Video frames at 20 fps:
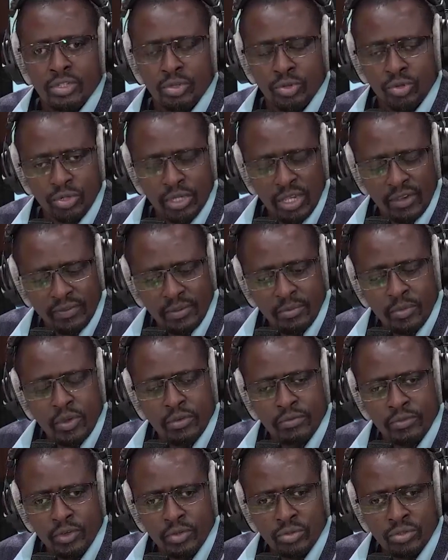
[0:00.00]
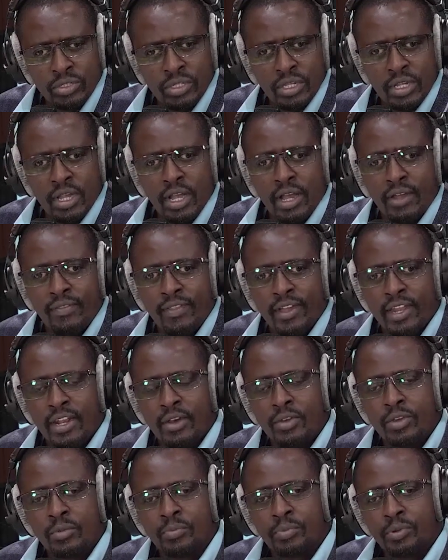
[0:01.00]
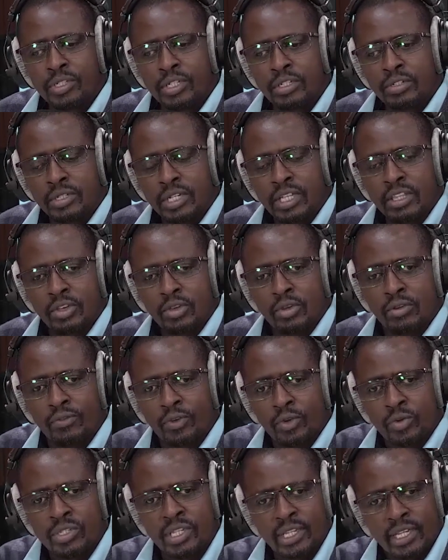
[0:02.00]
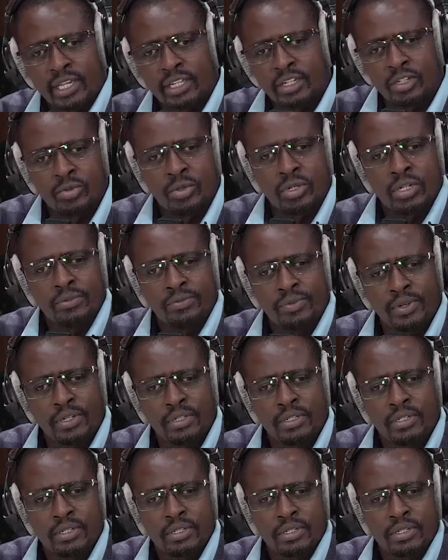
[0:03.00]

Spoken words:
So you gave them your views. Yeah. And however, then now you're putting together your views again into a different...